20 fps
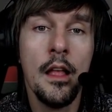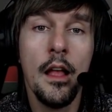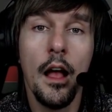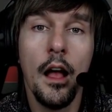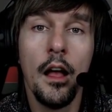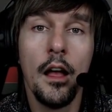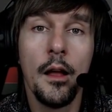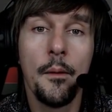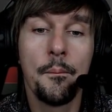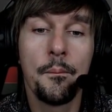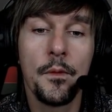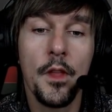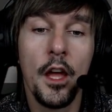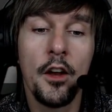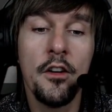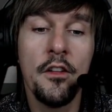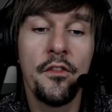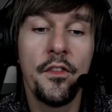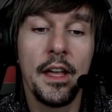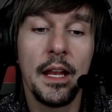are
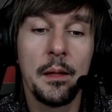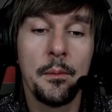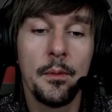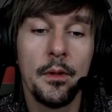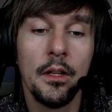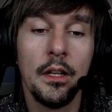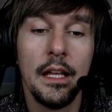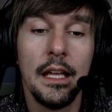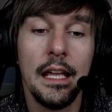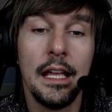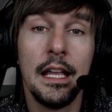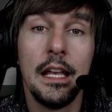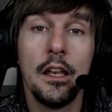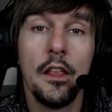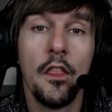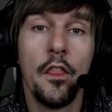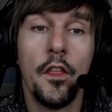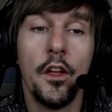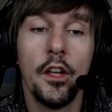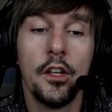available in
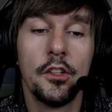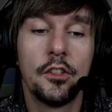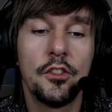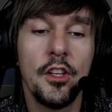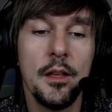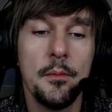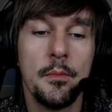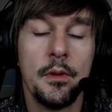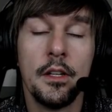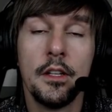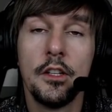the sim.